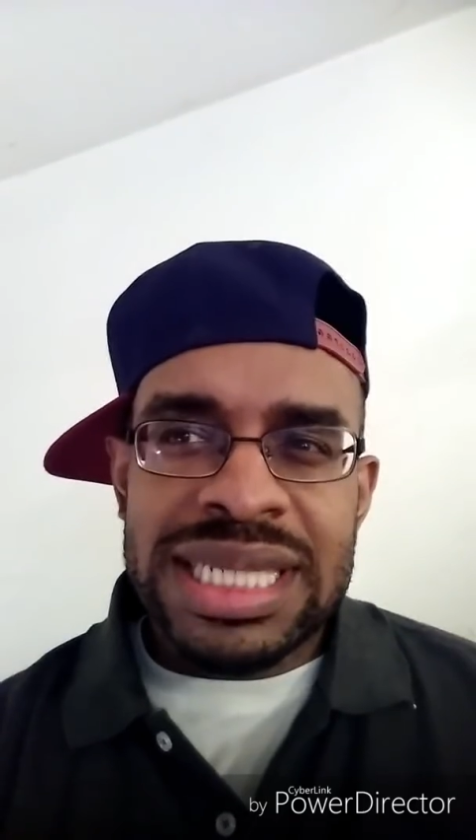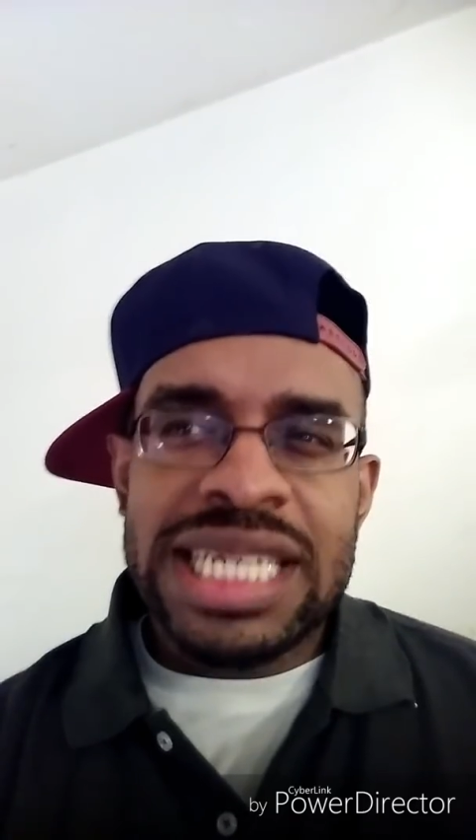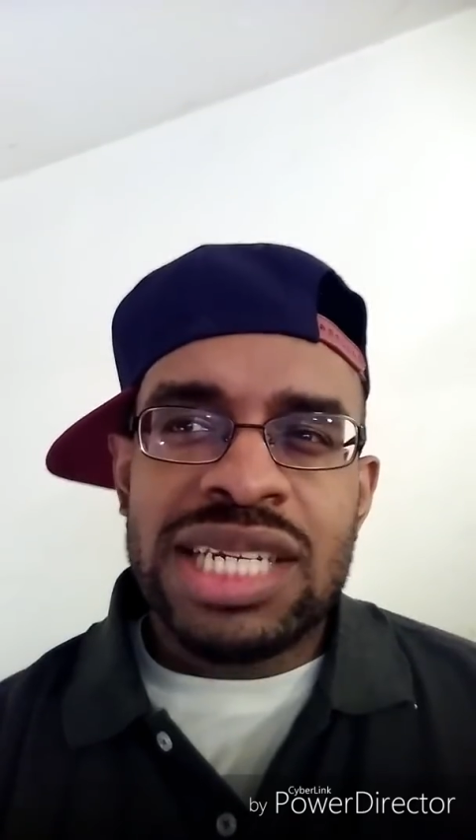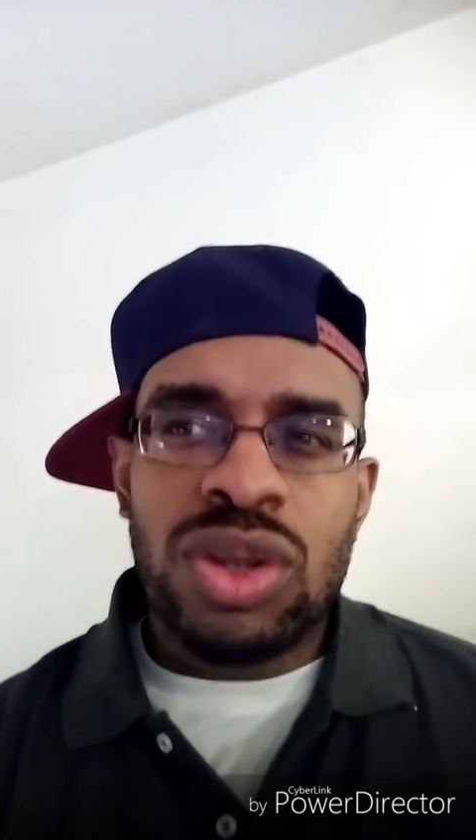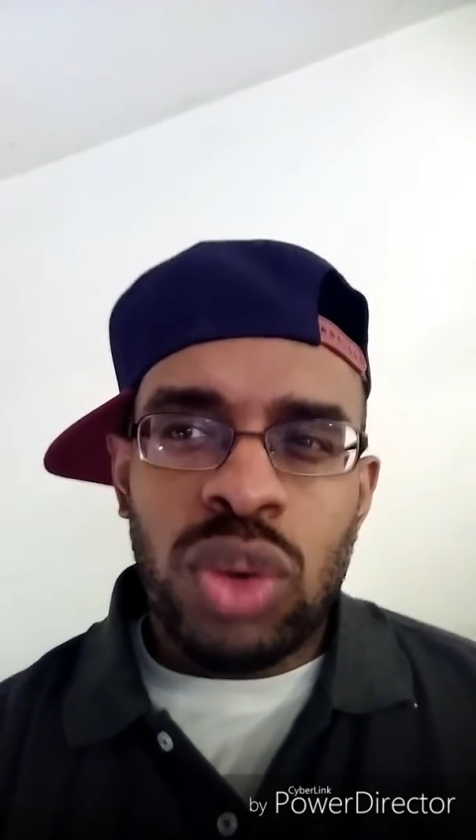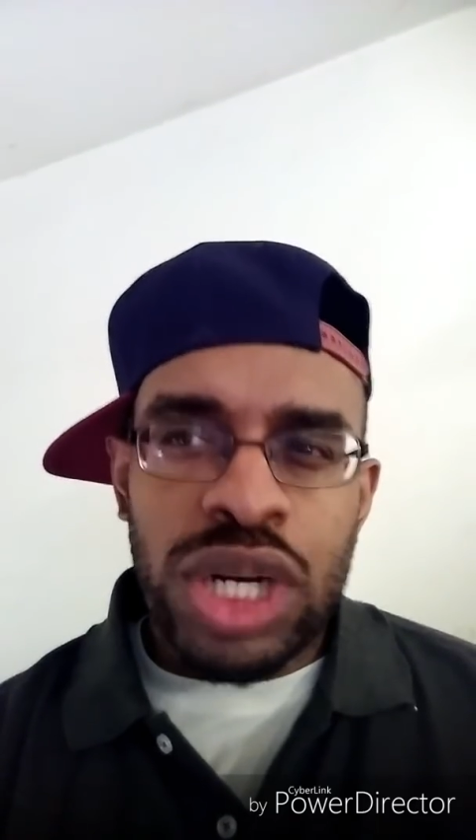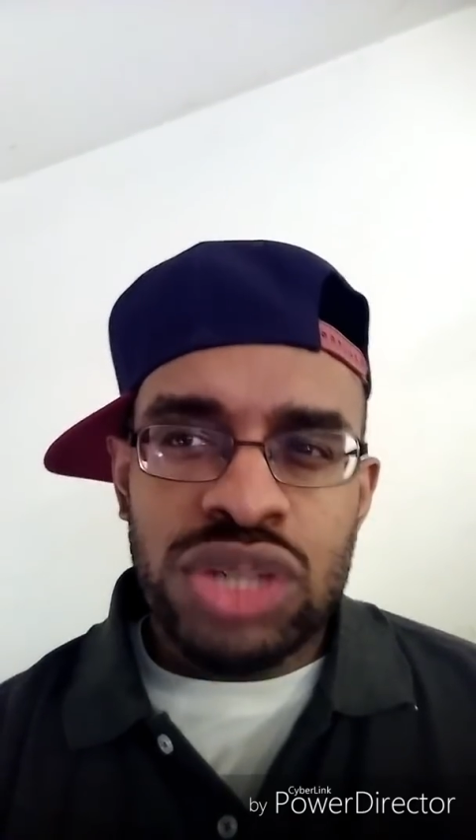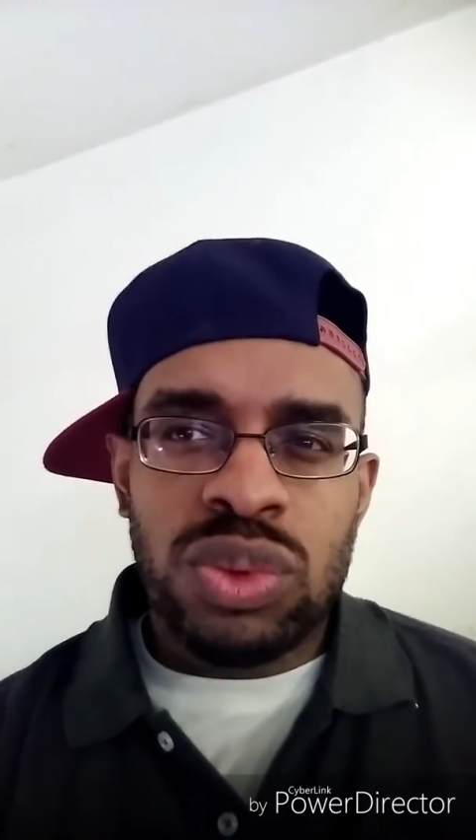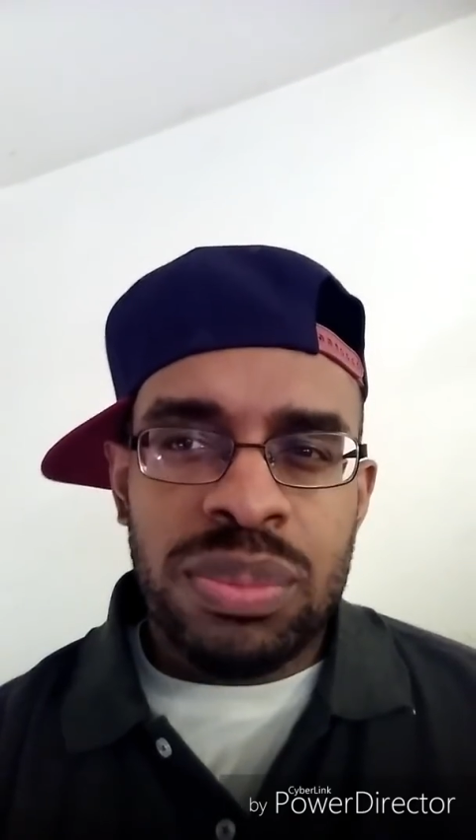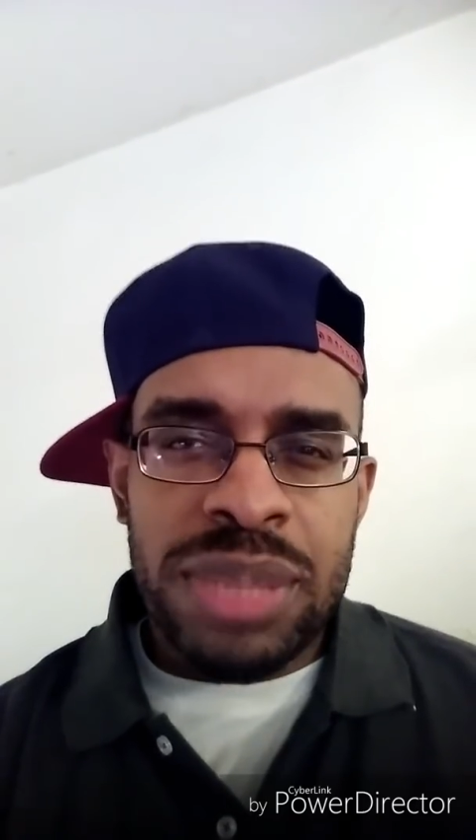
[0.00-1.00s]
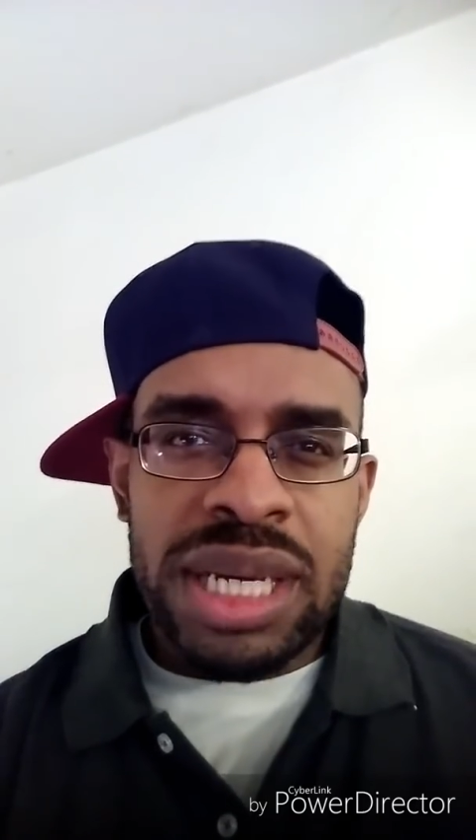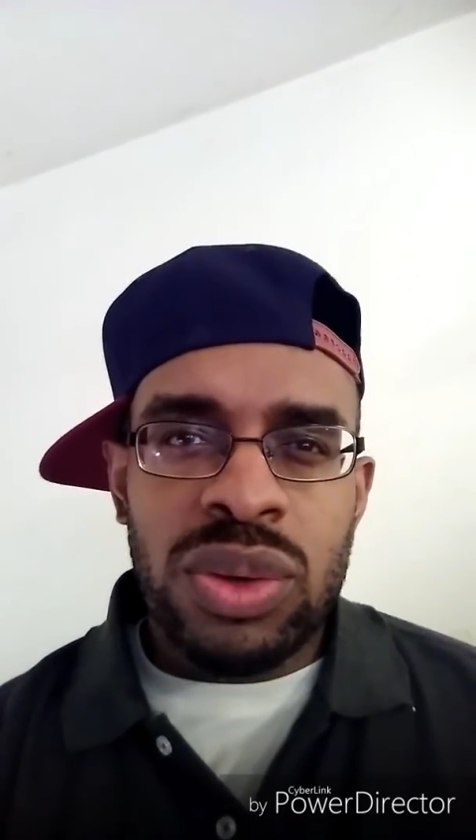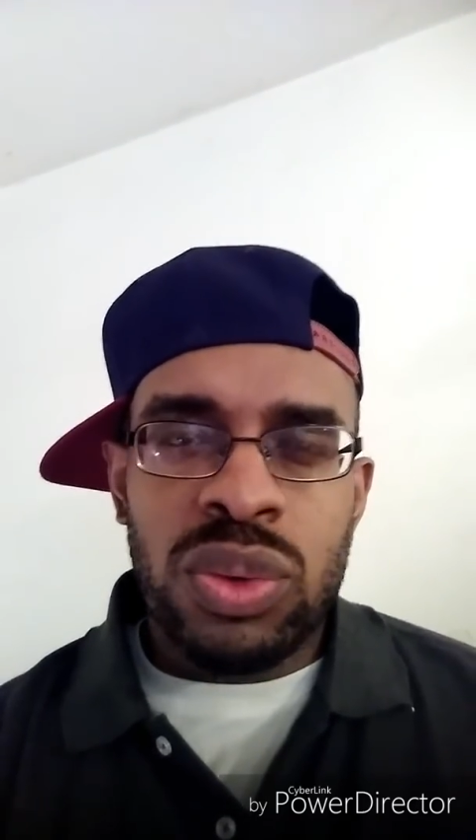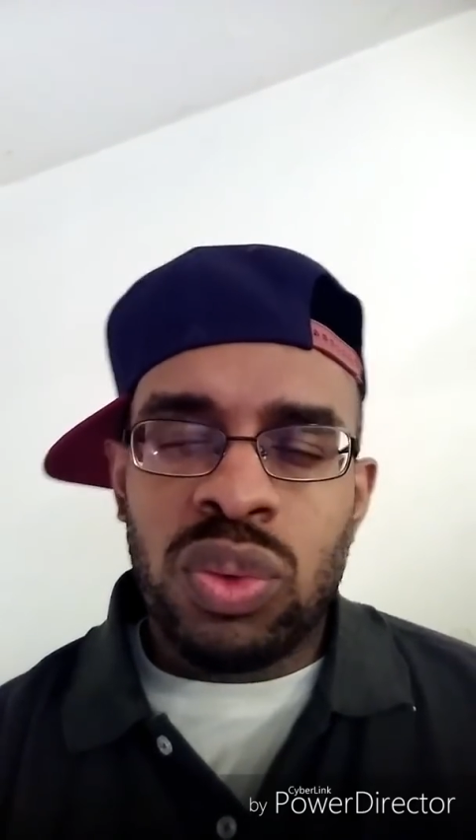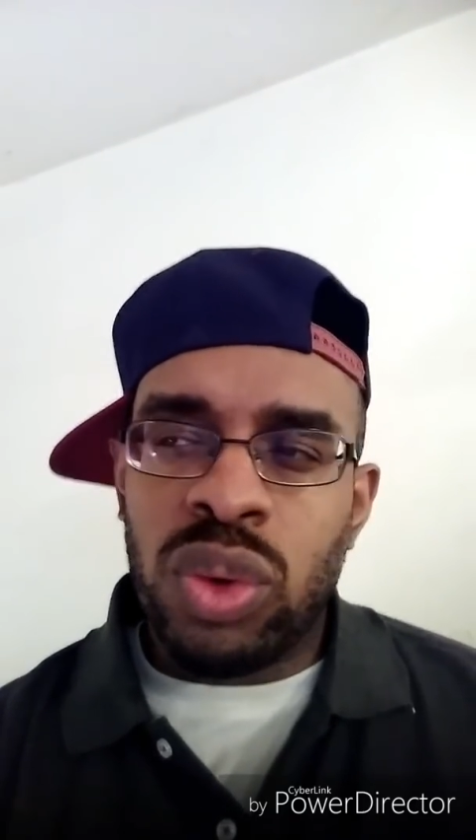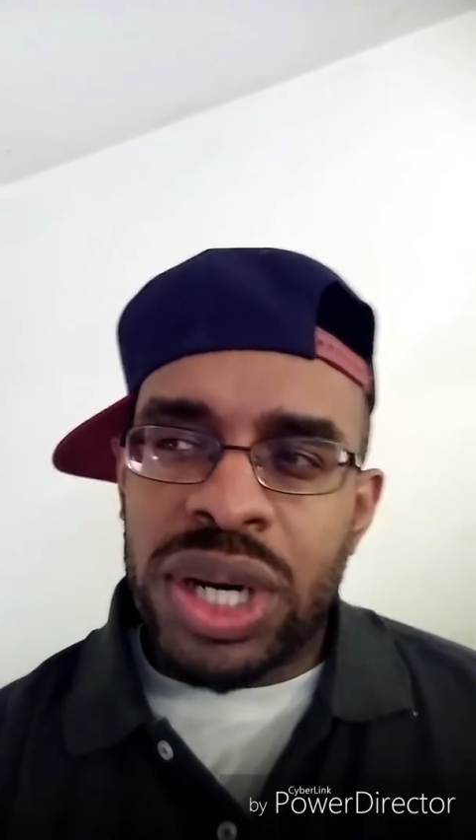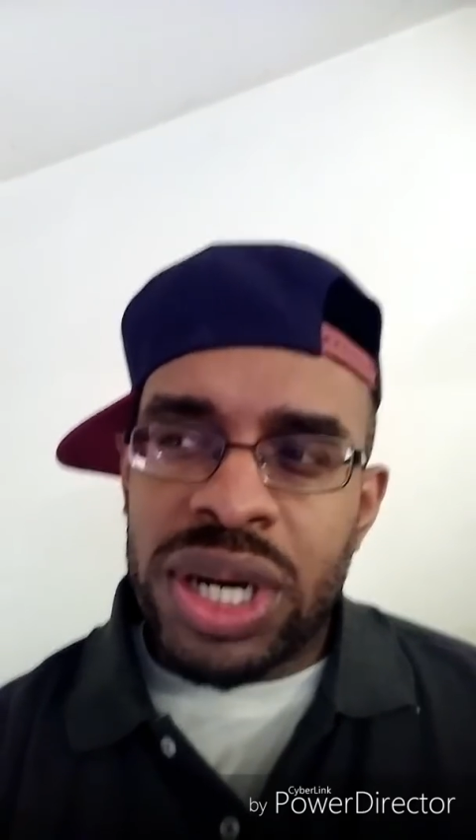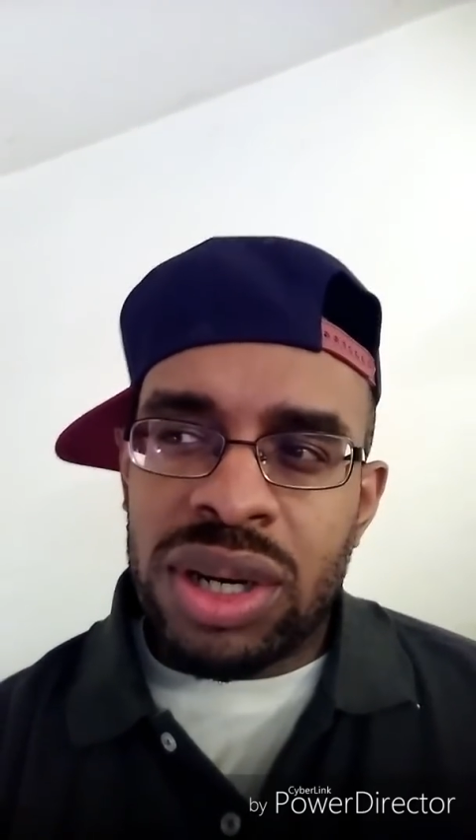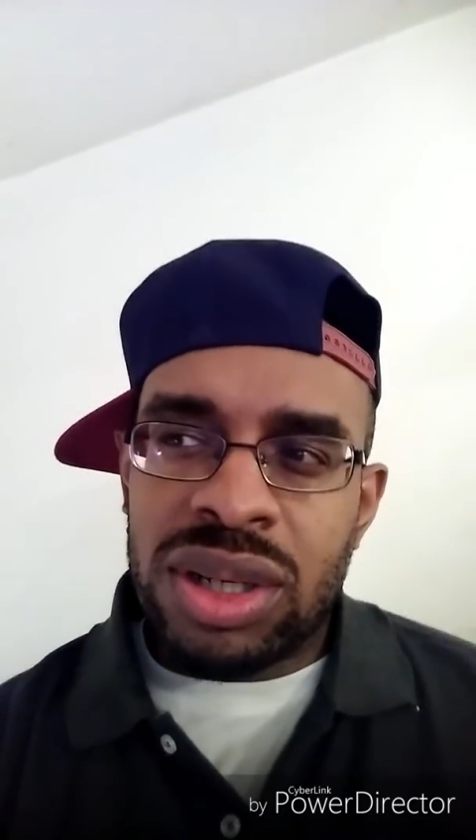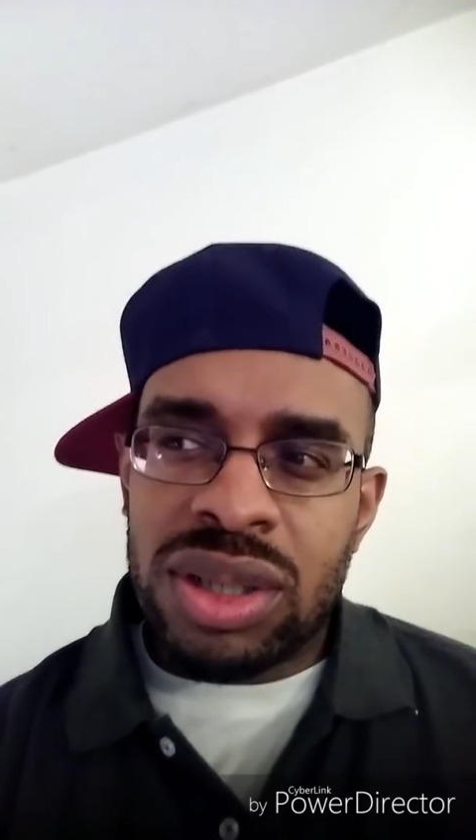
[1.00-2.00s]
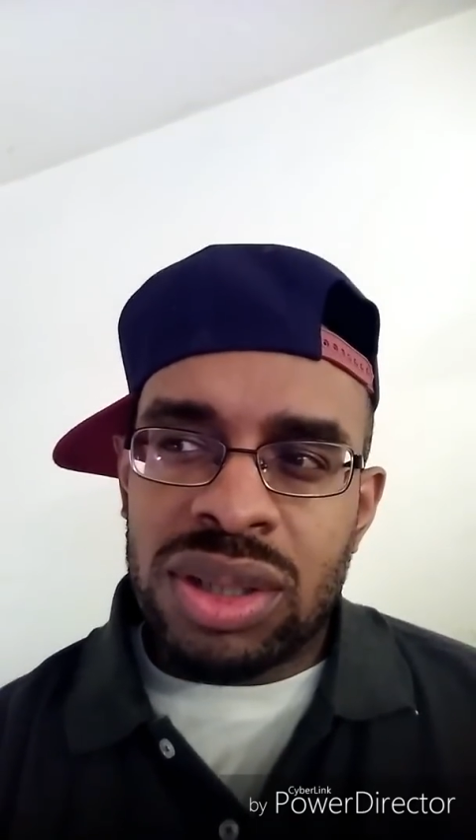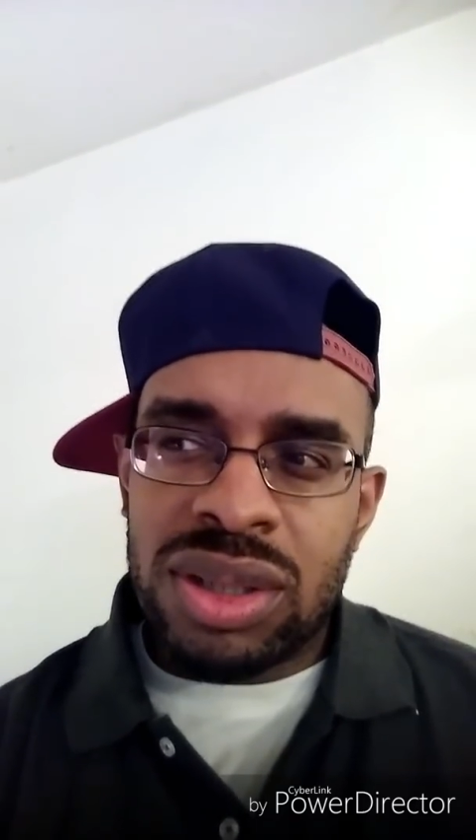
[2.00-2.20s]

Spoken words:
then the question would be, where